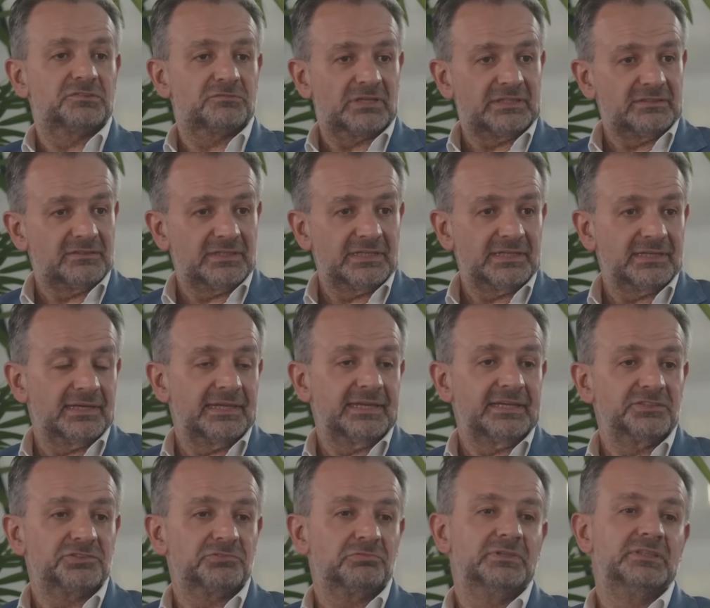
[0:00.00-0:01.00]
strengthening
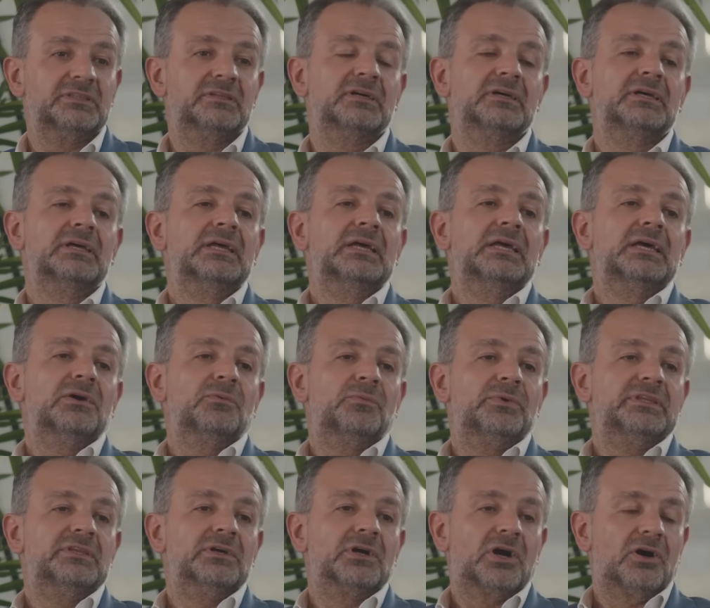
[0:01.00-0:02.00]
links with
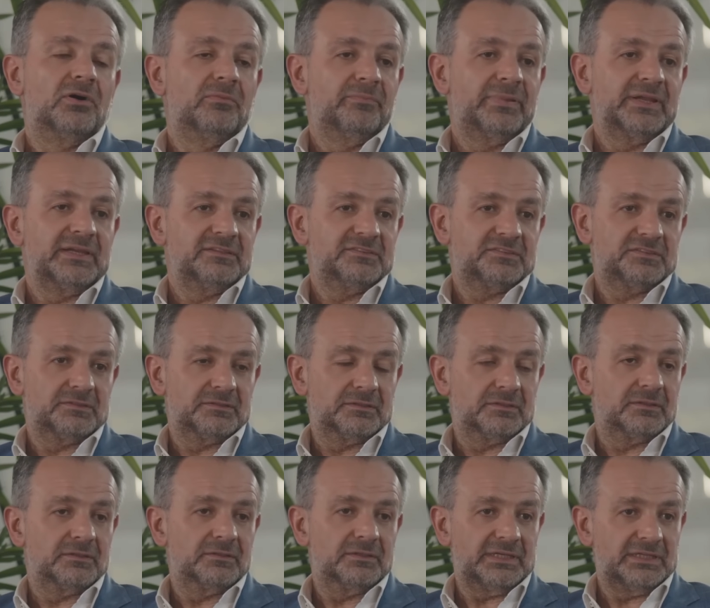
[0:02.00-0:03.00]
the companies
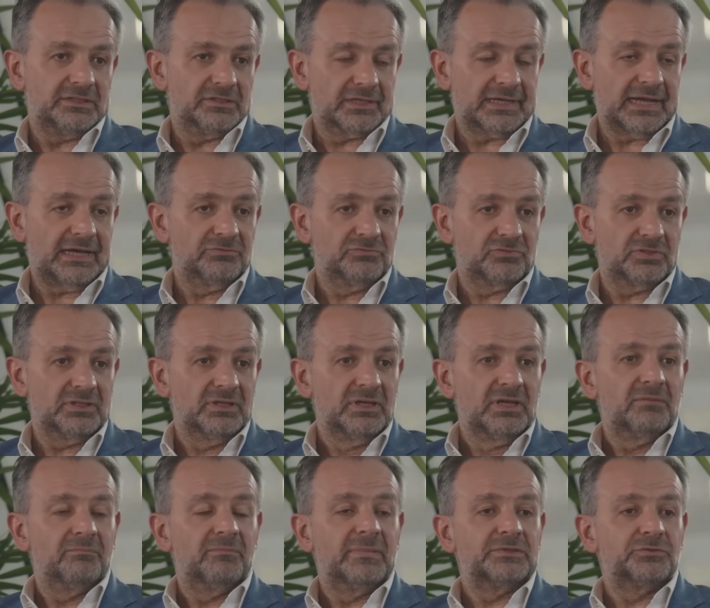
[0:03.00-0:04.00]
in the country,
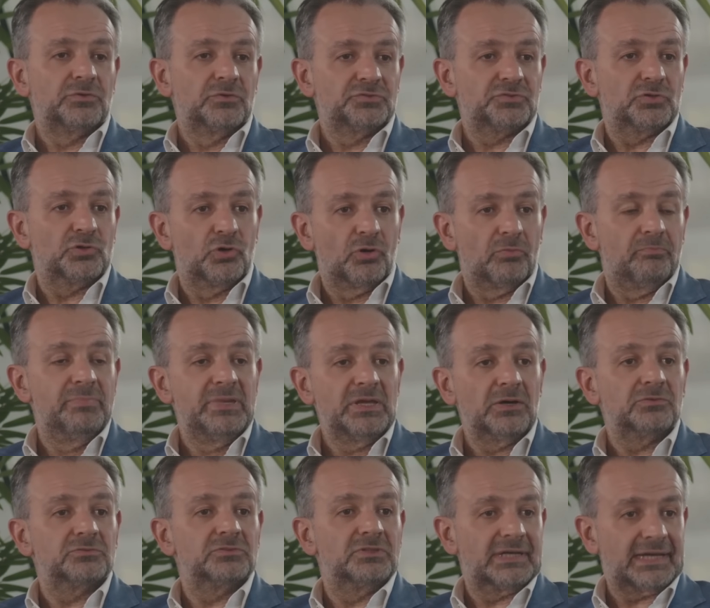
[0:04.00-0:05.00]
but also go
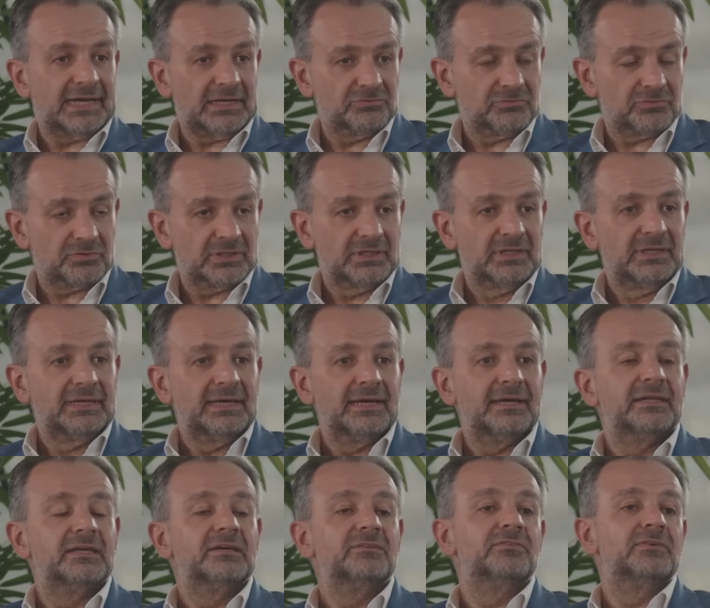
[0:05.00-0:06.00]
beyond the country
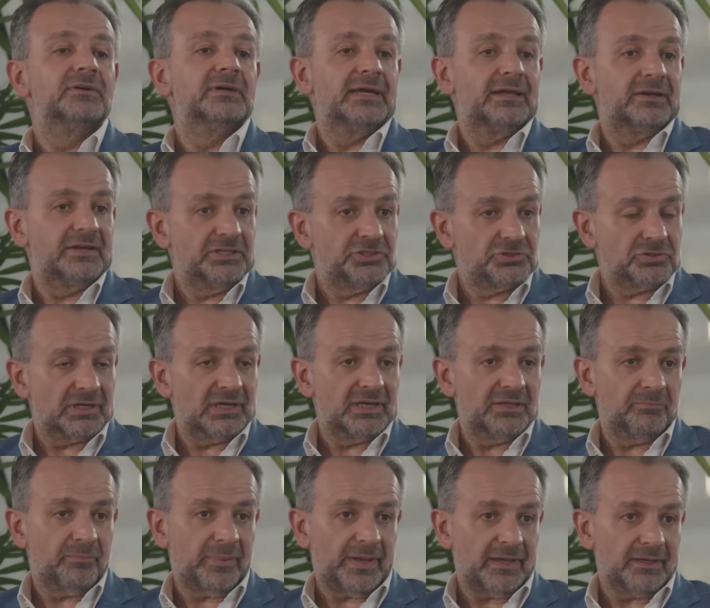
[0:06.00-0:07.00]
and have a regional
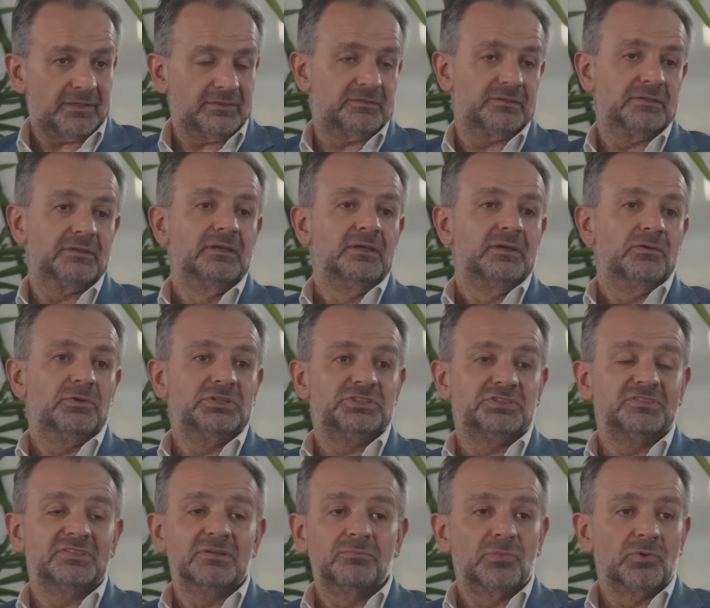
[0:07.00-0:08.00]
impact, which
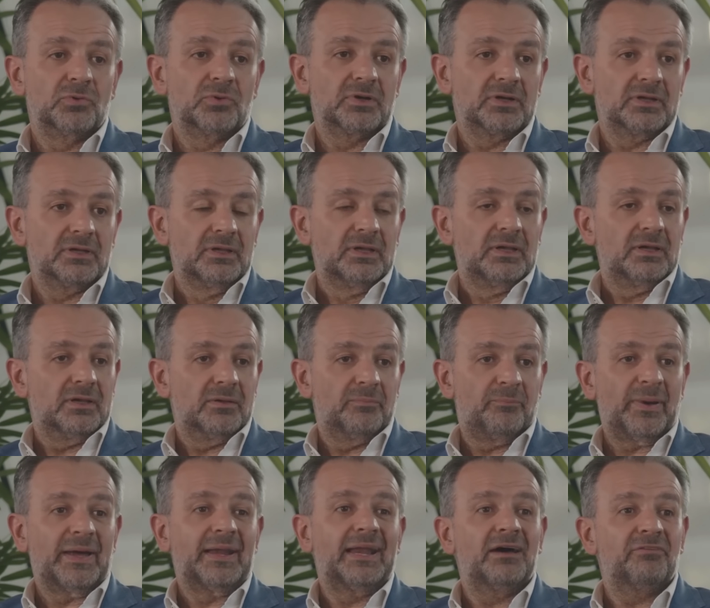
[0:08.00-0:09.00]
is a more
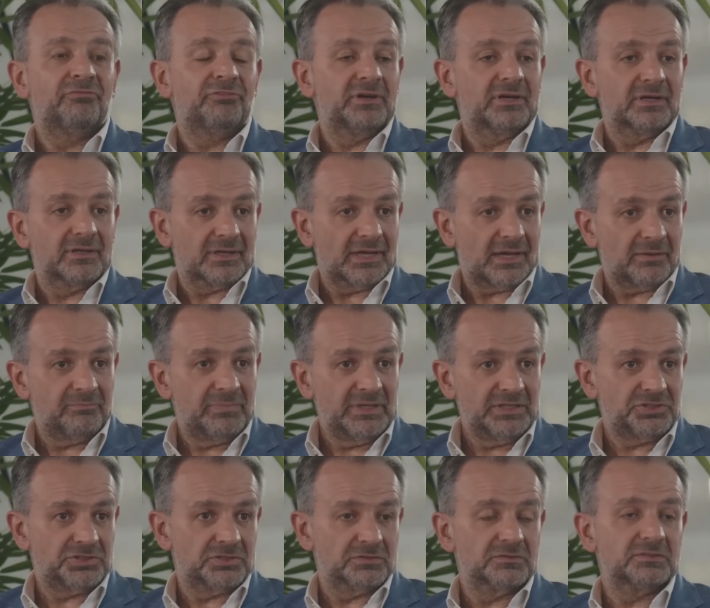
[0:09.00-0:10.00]
Pan-African
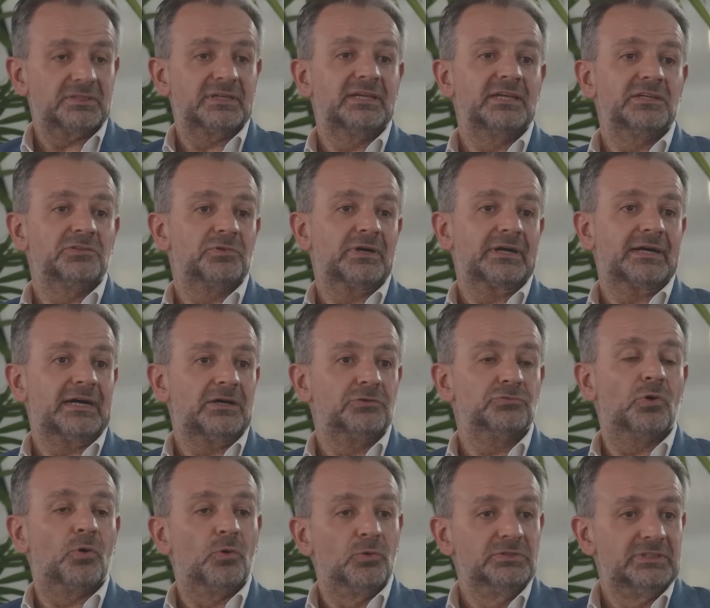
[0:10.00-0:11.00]
ambition, taking into
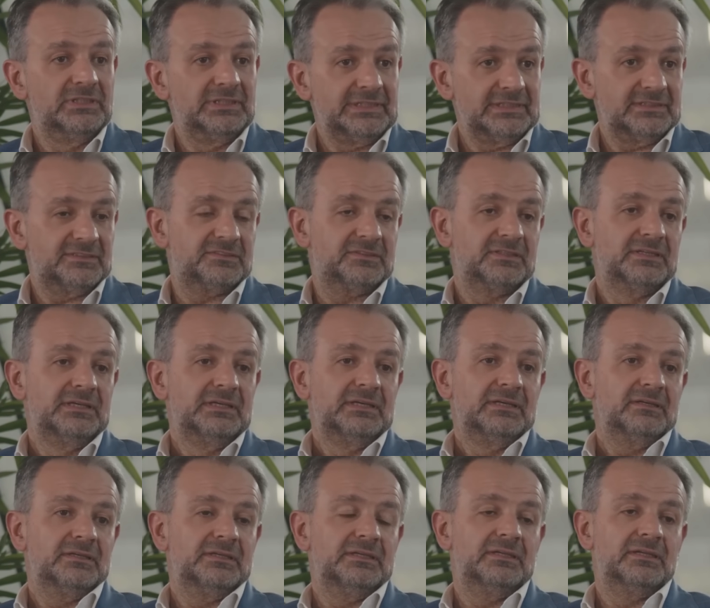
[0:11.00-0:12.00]
account all the needs
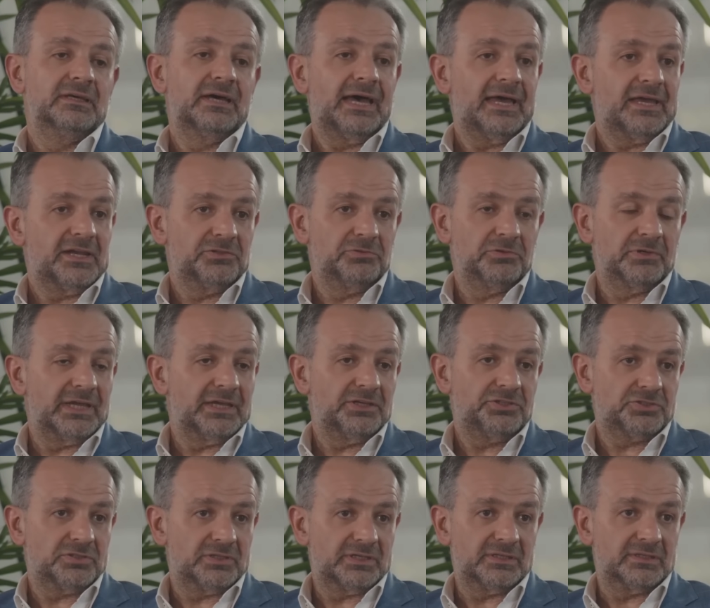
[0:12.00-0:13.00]
in higher
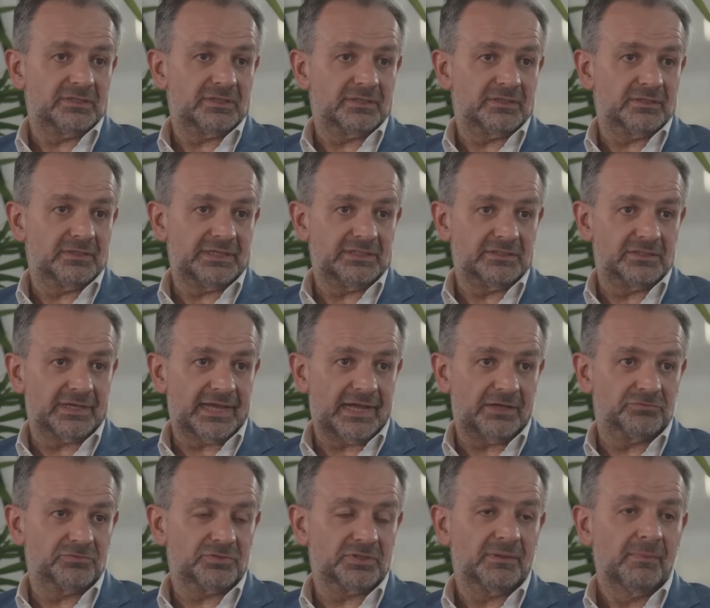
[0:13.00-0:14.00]
education in the
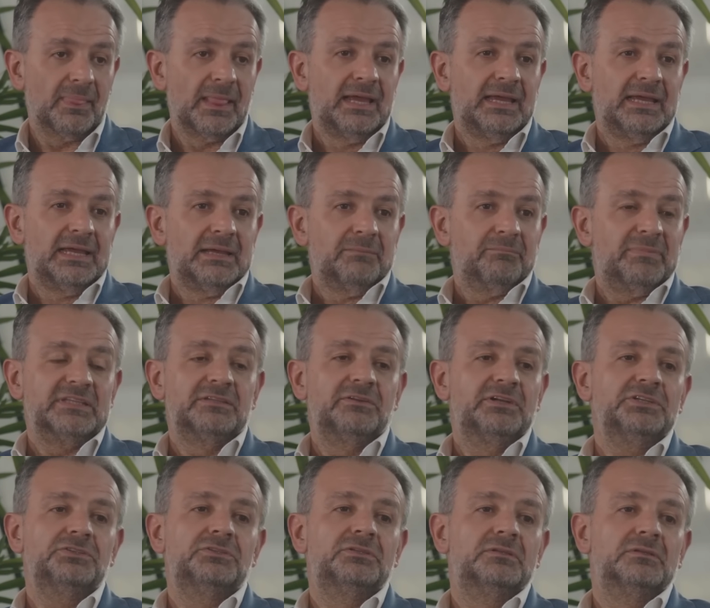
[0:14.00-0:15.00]
country. But
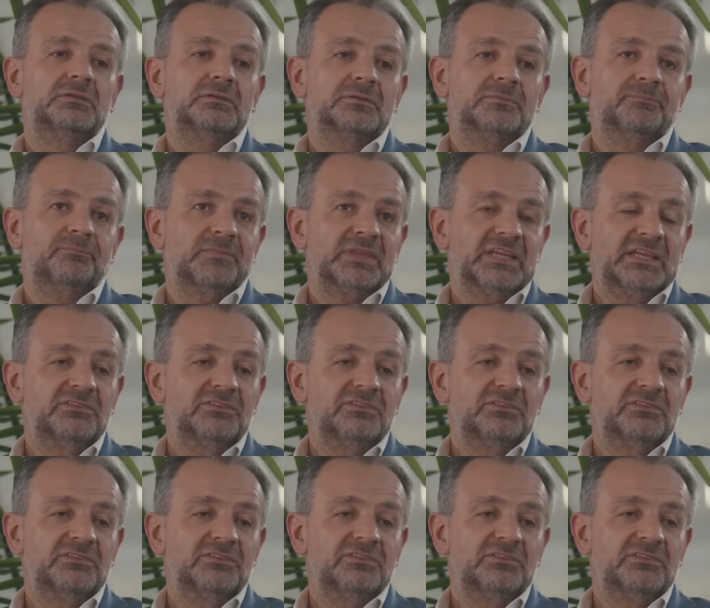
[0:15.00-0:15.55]
the